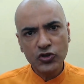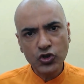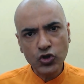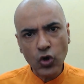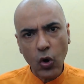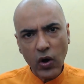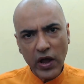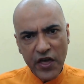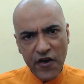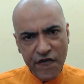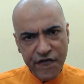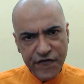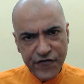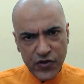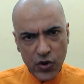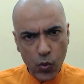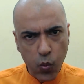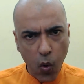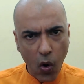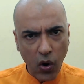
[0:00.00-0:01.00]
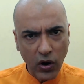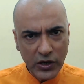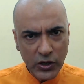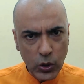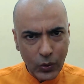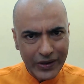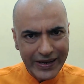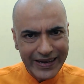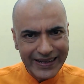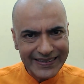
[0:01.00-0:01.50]
So if you want
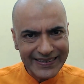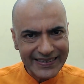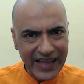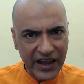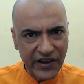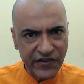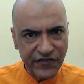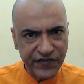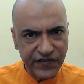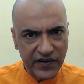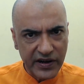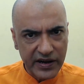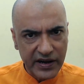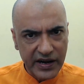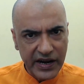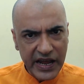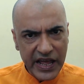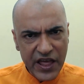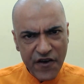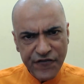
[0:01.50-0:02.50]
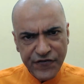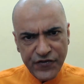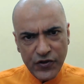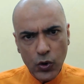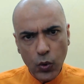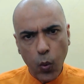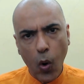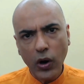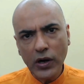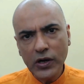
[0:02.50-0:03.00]
to decipher, if you
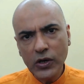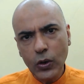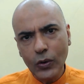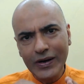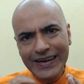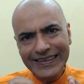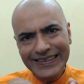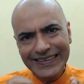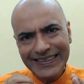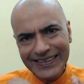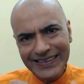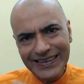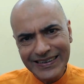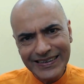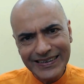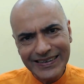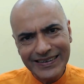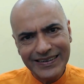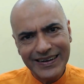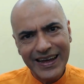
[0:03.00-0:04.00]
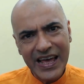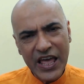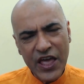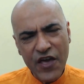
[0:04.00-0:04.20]
want to discern,